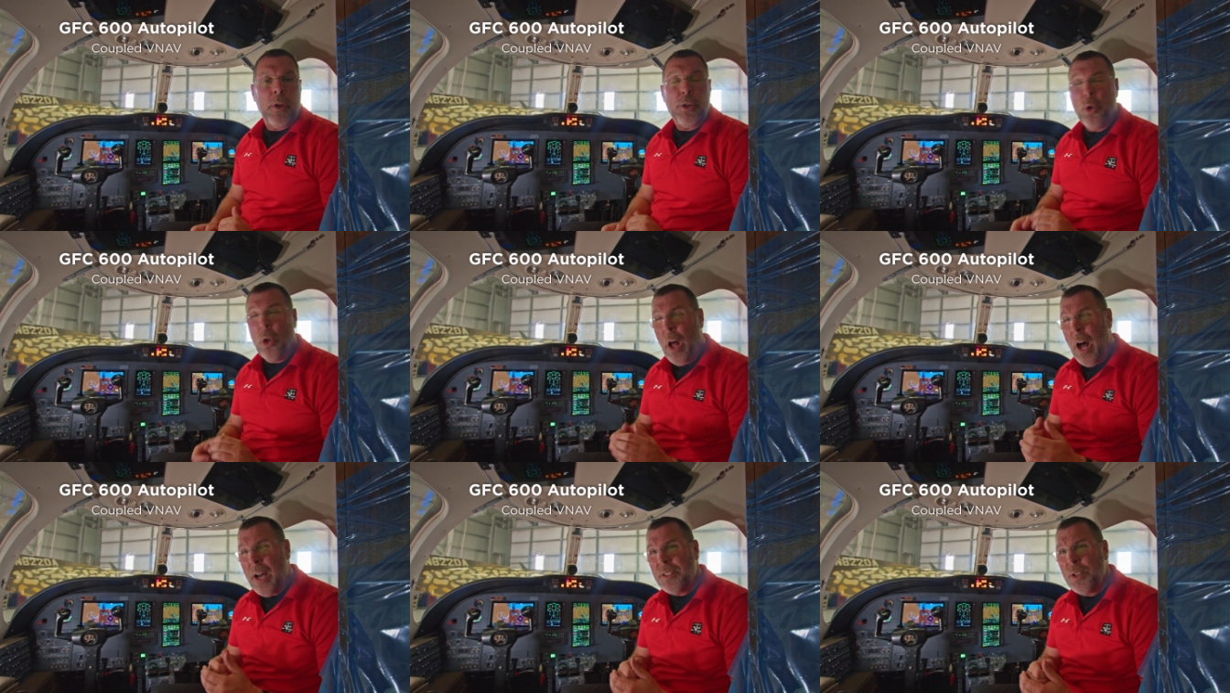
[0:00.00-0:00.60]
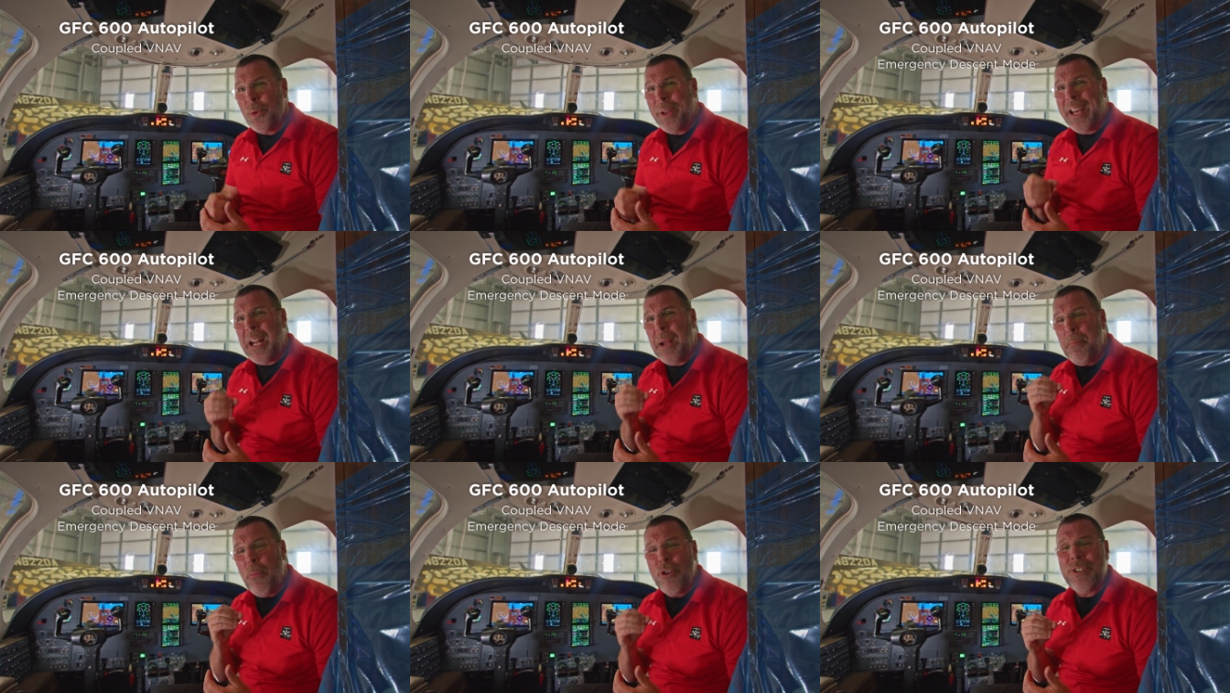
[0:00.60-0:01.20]
You'll also get
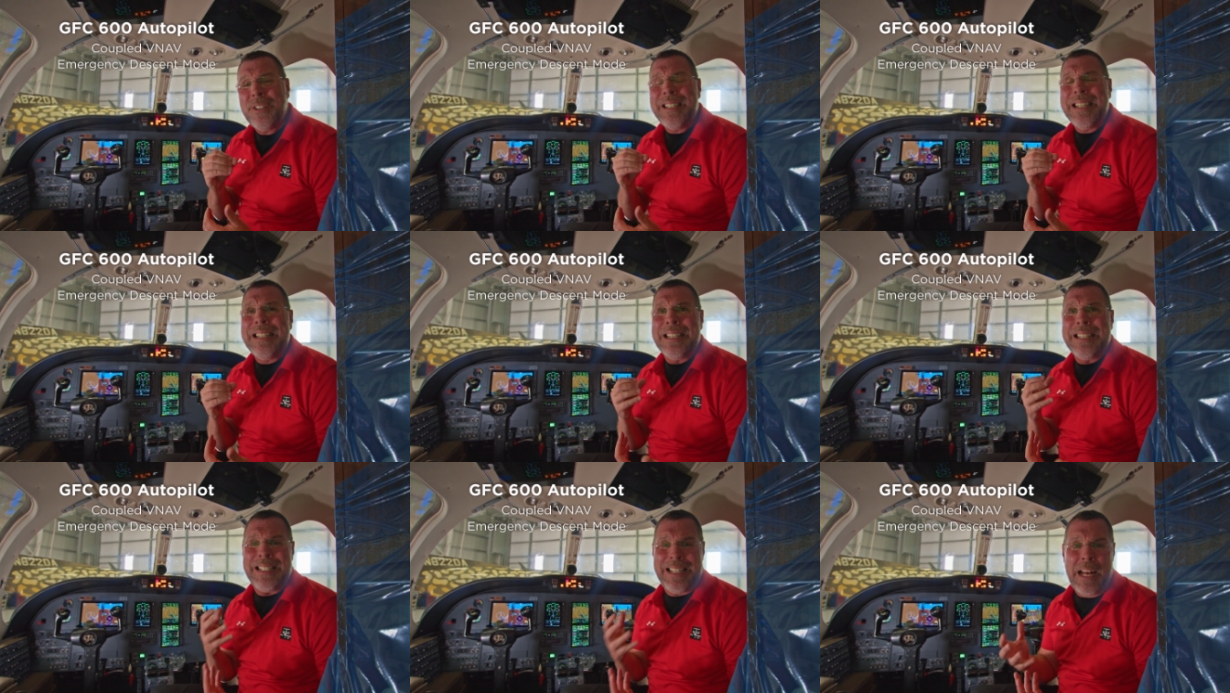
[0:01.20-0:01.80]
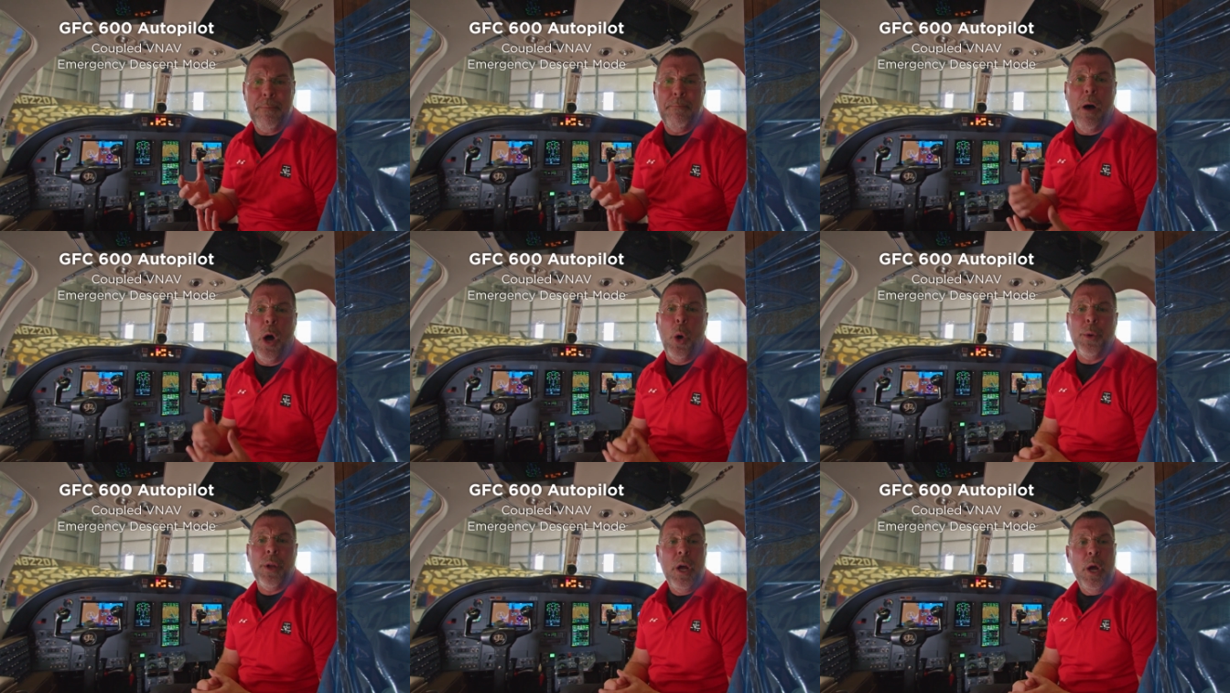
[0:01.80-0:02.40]
emergency descent
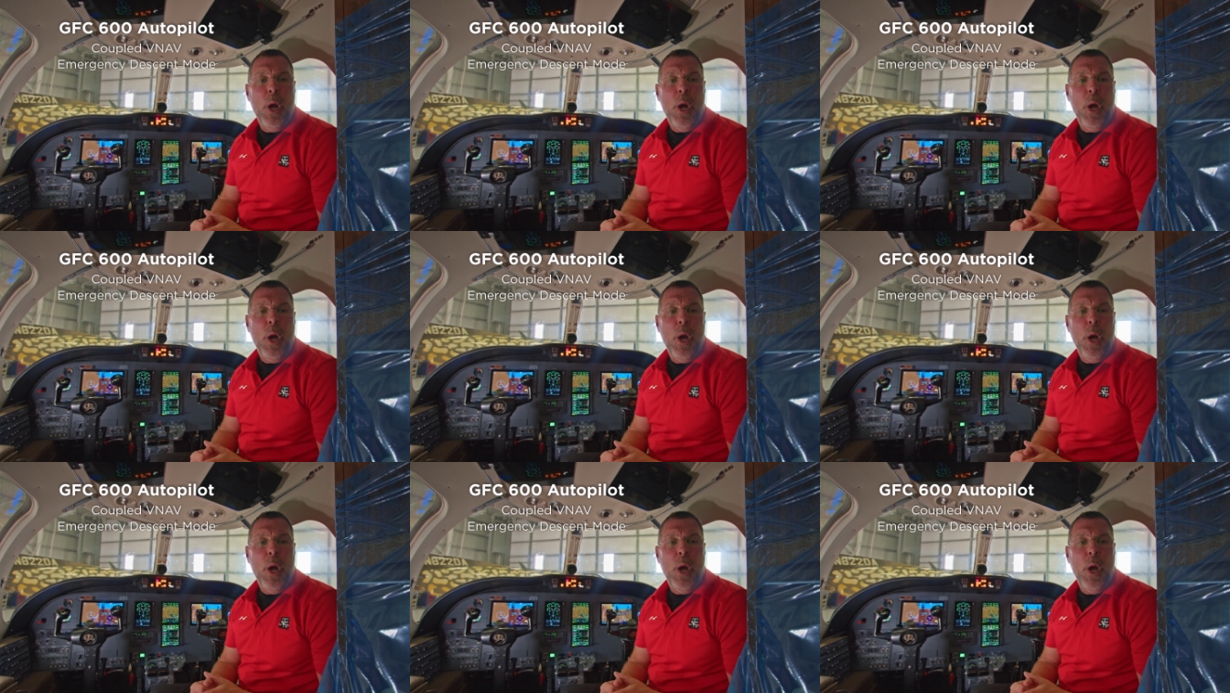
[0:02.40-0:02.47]
mode,